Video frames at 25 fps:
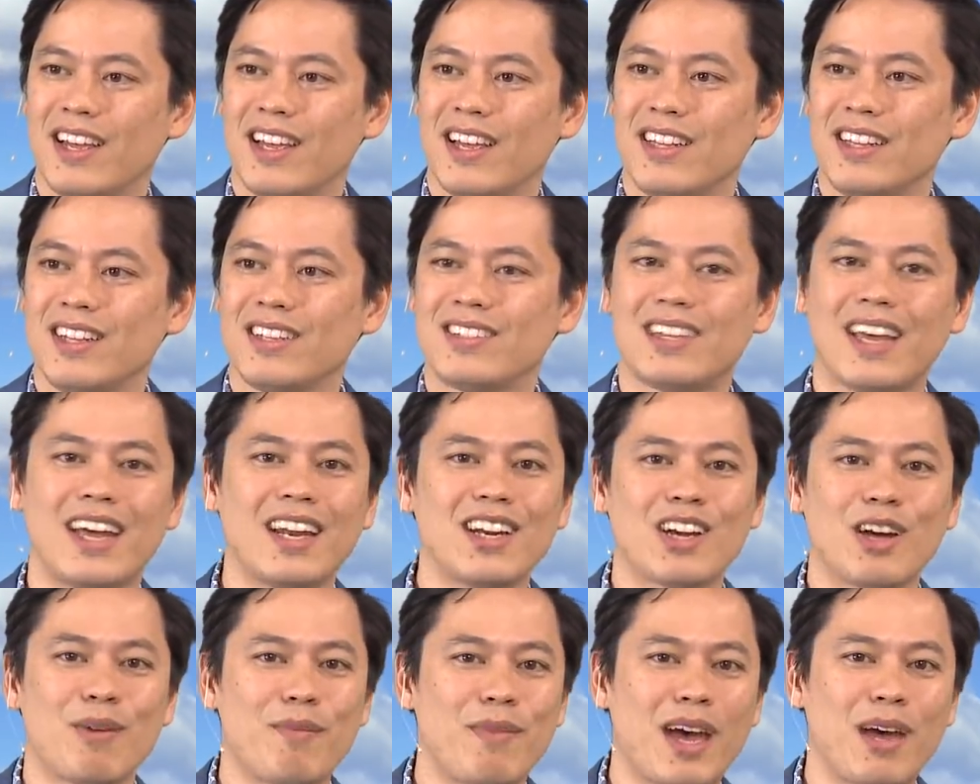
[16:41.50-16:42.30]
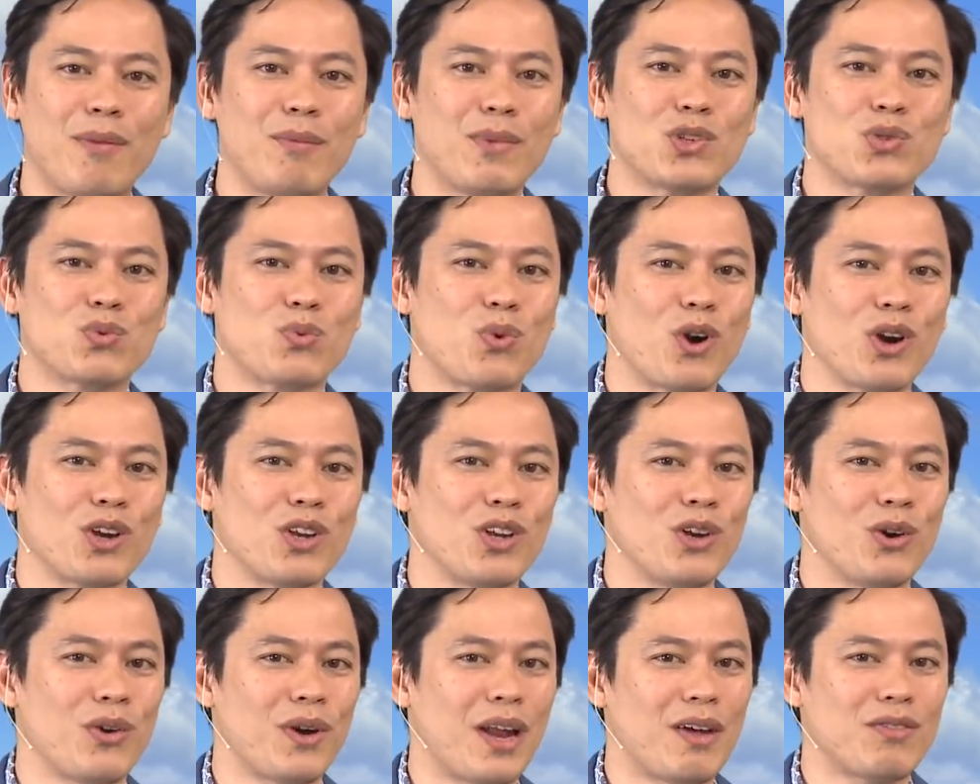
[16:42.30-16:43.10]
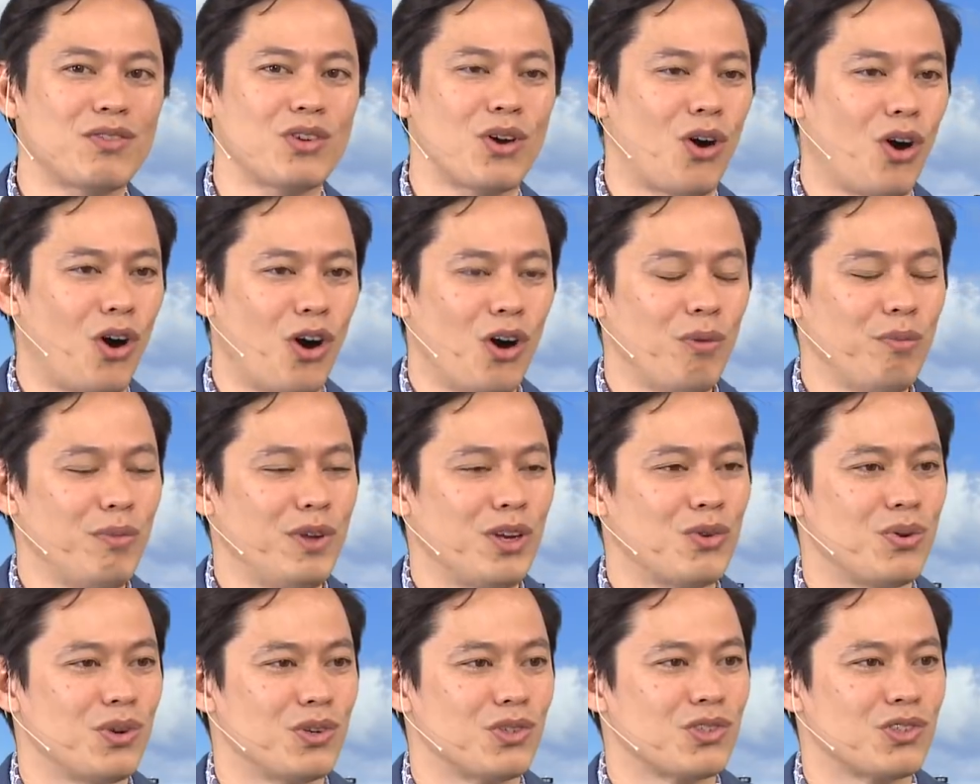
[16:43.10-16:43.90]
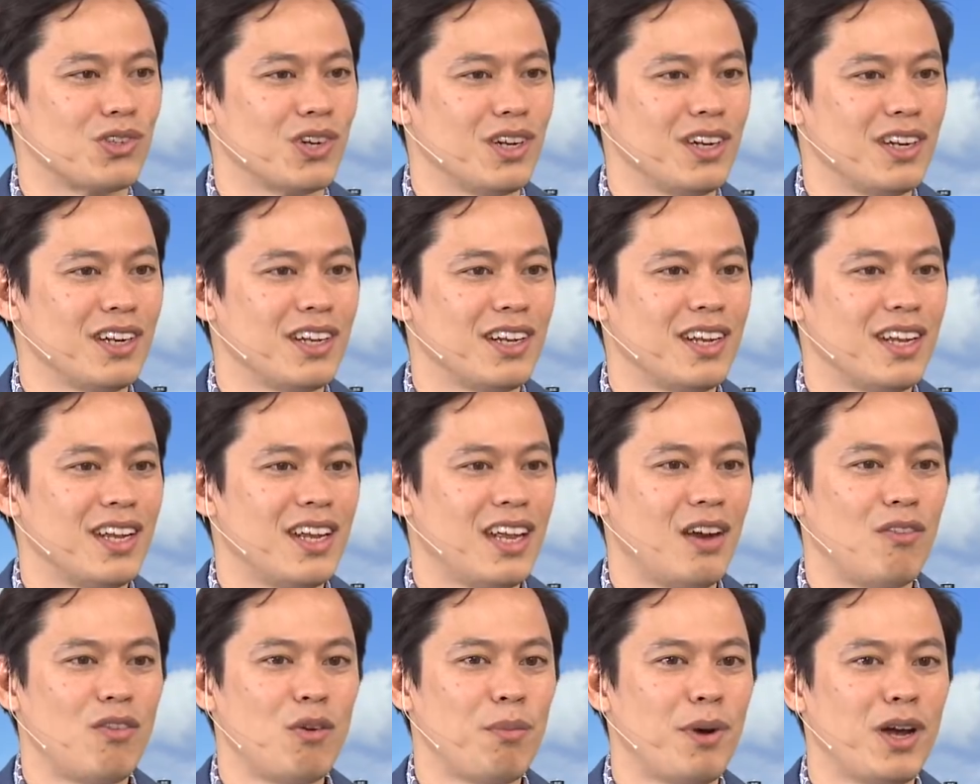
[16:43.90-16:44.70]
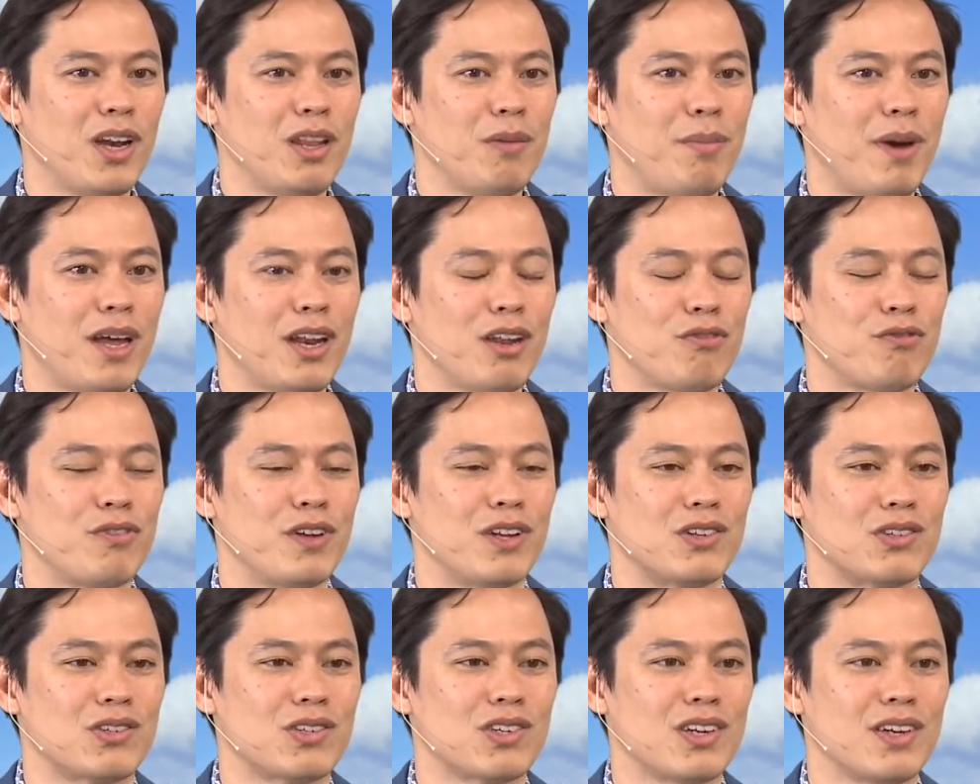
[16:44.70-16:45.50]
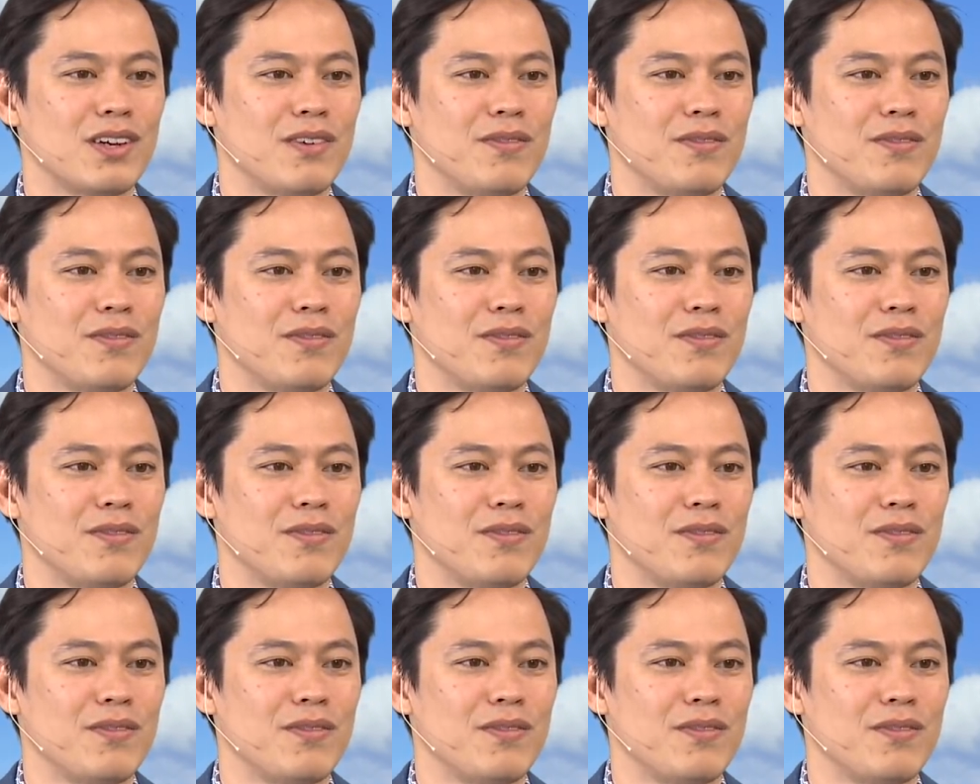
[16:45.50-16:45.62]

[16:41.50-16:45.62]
The 10 Commandments work. You don't have to all be Christian. Everybody benefits.